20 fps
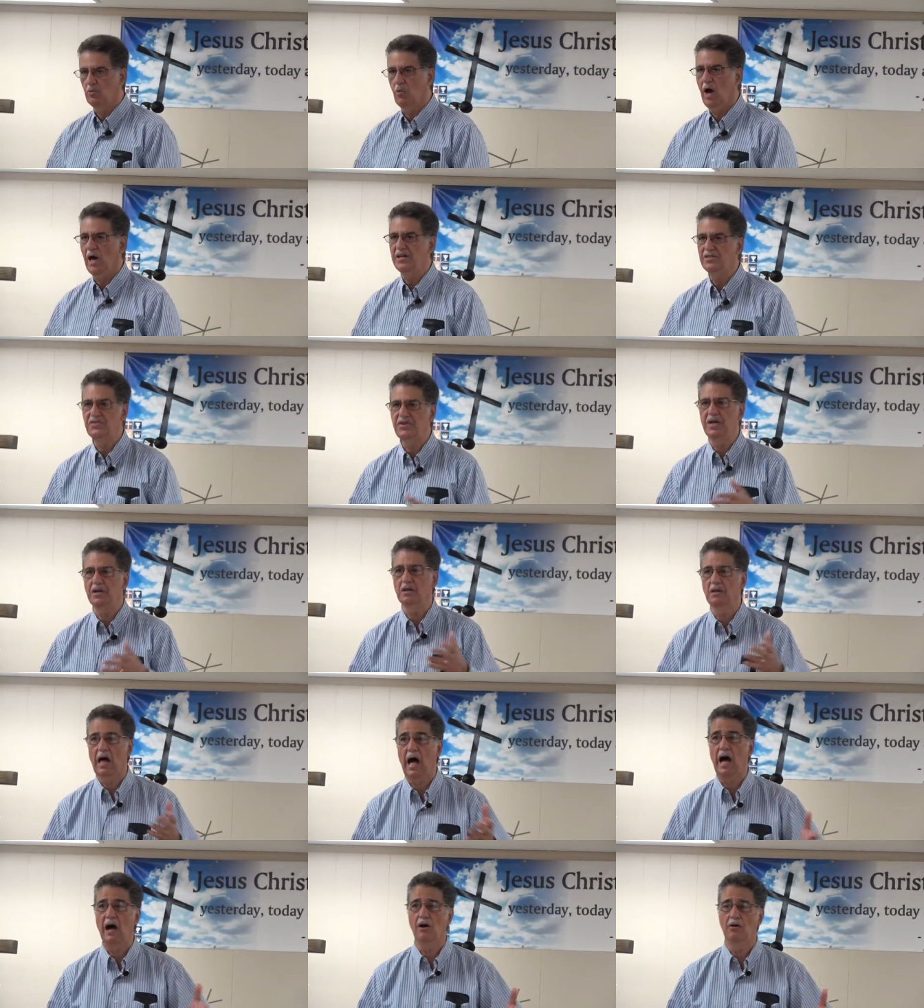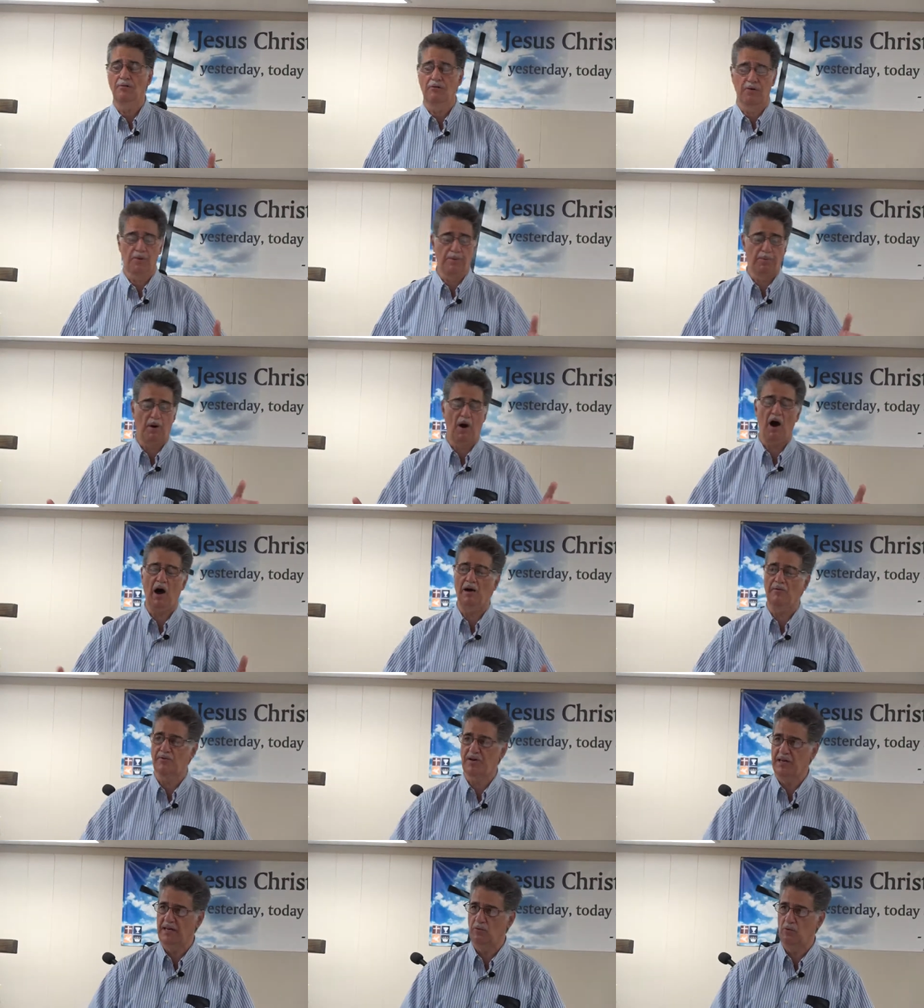Why does he allow for
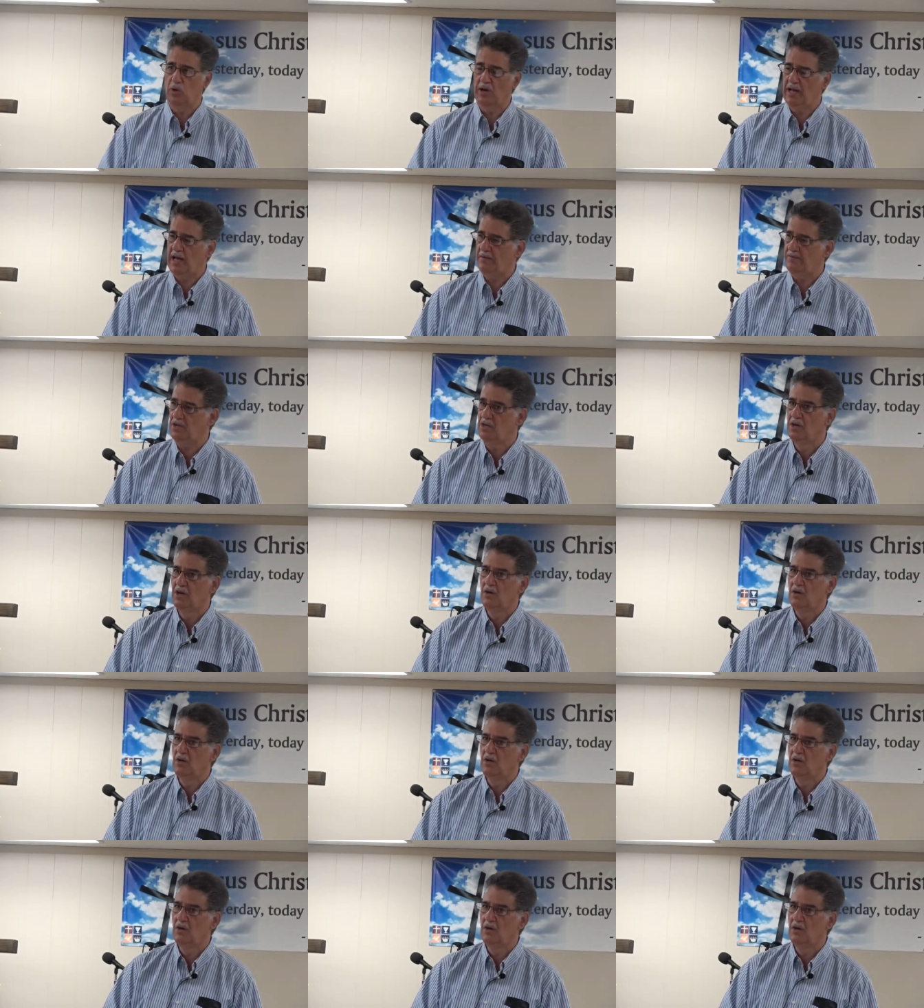poverty and what have